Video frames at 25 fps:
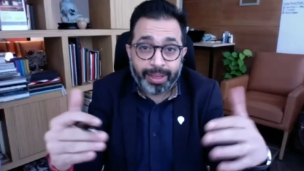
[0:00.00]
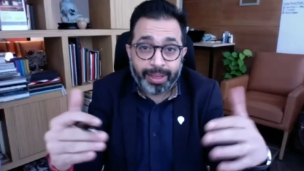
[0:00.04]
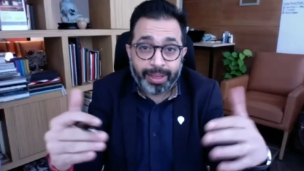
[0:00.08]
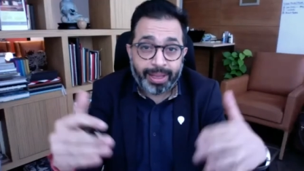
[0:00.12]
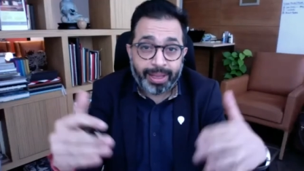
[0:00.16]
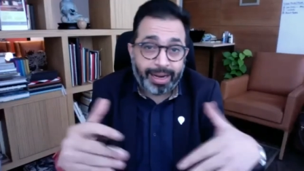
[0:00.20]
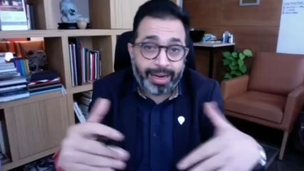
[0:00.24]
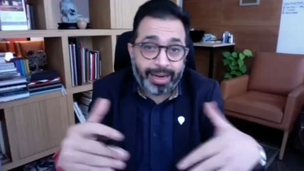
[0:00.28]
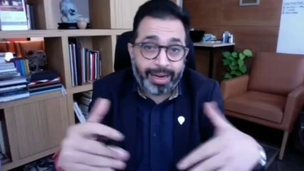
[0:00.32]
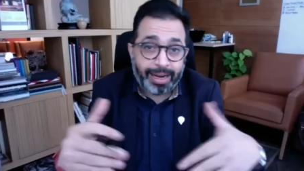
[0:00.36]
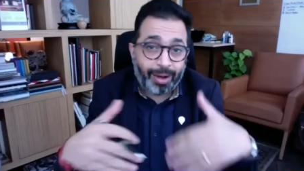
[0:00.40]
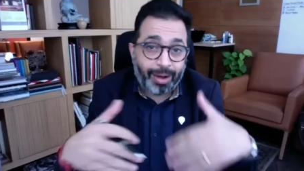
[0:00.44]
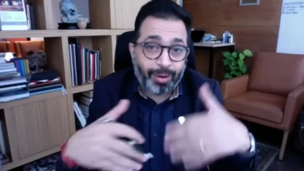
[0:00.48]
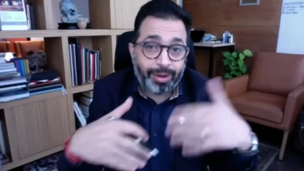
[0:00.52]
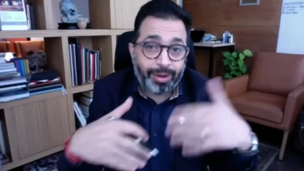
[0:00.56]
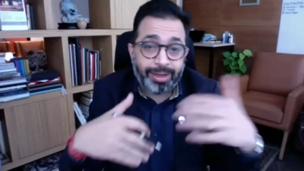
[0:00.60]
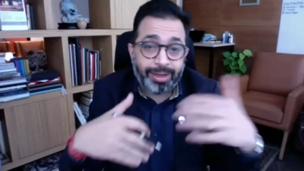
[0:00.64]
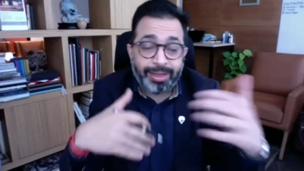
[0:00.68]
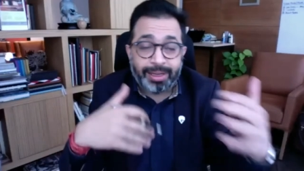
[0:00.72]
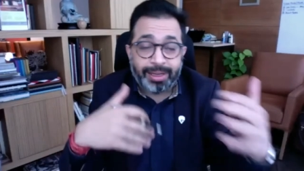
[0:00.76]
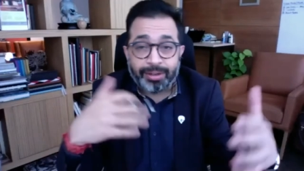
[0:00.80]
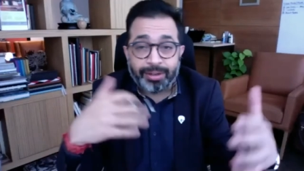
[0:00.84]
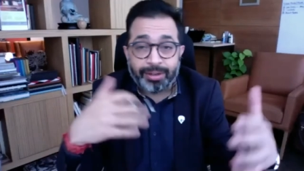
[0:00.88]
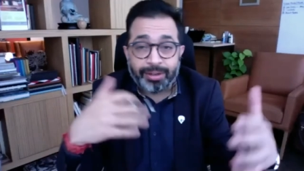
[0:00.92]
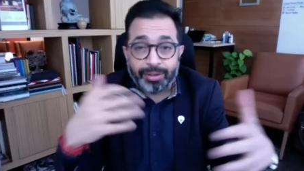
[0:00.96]
Now,
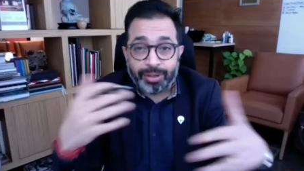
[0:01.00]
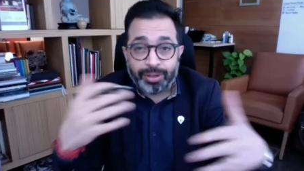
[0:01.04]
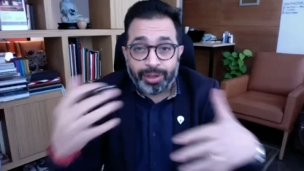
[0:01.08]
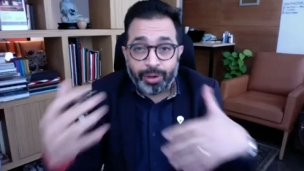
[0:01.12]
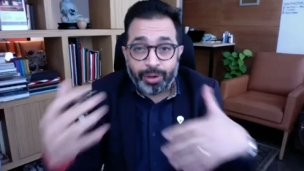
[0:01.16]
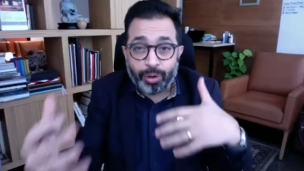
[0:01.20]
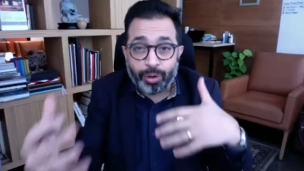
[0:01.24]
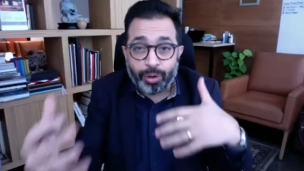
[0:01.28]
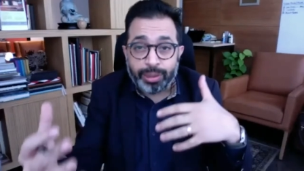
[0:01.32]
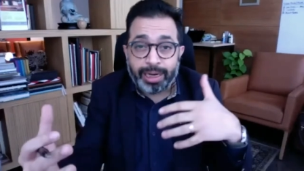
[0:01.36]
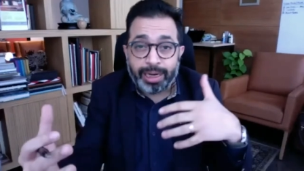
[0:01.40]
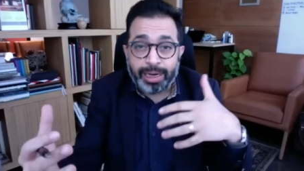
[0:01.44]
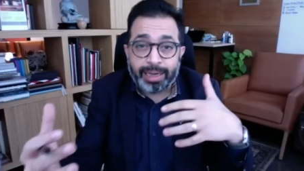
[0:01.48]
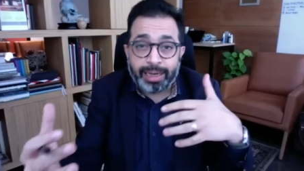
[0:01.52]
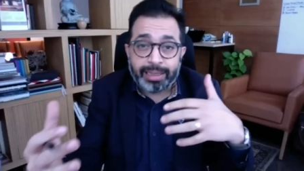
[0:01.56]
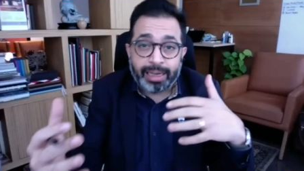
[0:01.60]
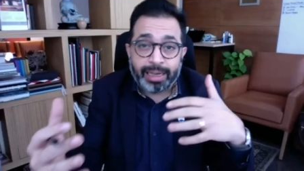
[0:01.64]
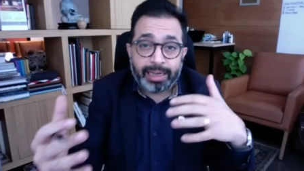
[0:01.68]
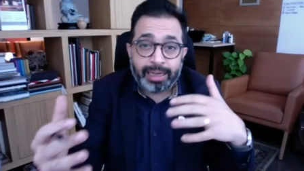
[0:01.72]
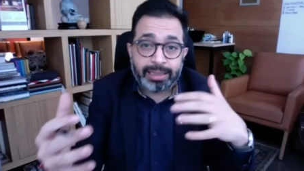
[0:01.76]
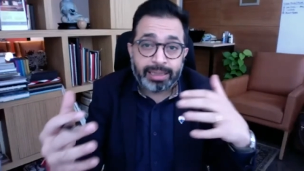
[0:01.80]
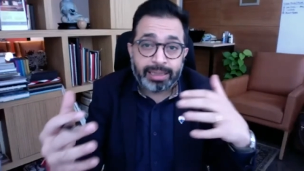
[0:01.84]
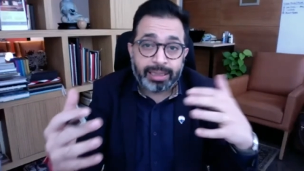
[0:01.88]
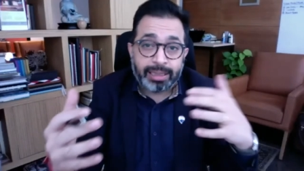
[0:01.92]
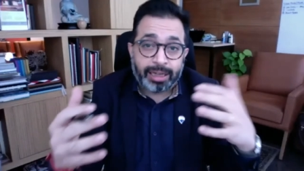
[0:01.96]
you know that
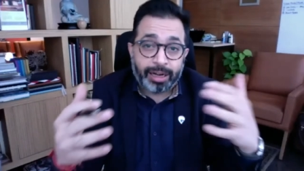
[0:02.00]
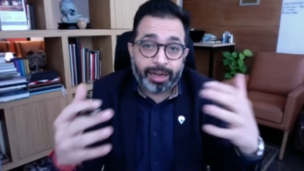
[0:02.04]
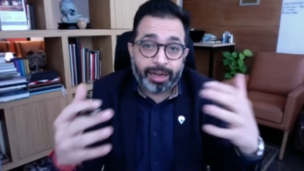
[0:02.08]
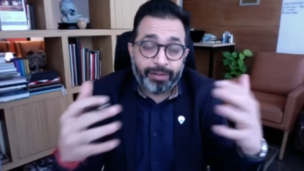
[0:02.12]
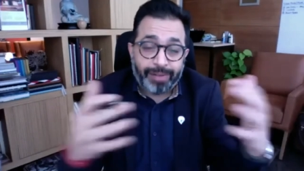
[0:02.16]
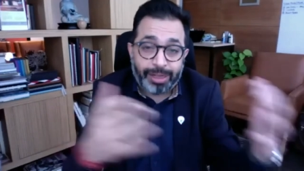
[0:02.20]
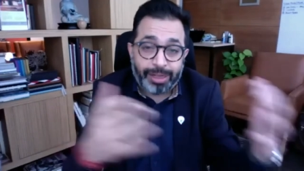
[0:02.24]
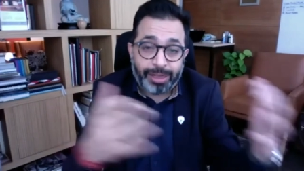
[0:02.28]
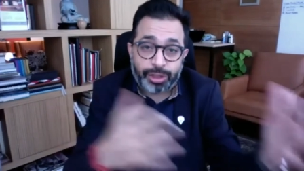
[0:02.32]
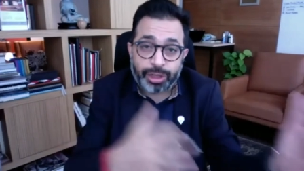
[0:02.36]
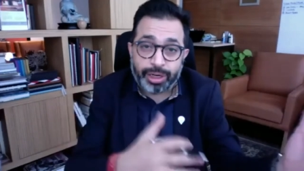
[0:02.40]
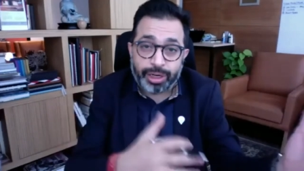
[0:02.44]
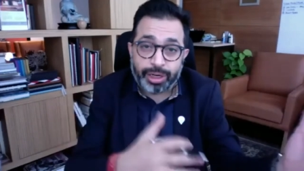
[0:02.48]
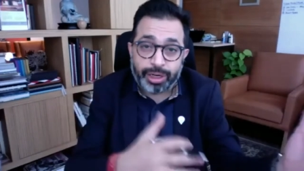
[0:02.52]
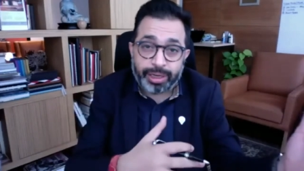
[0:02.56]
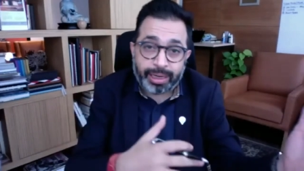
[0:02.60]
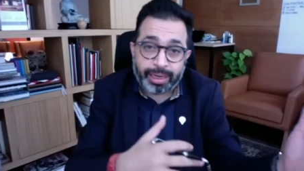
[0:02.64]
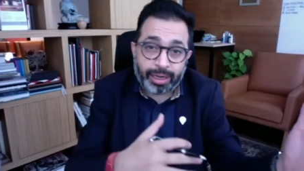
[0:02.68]
there is a conventional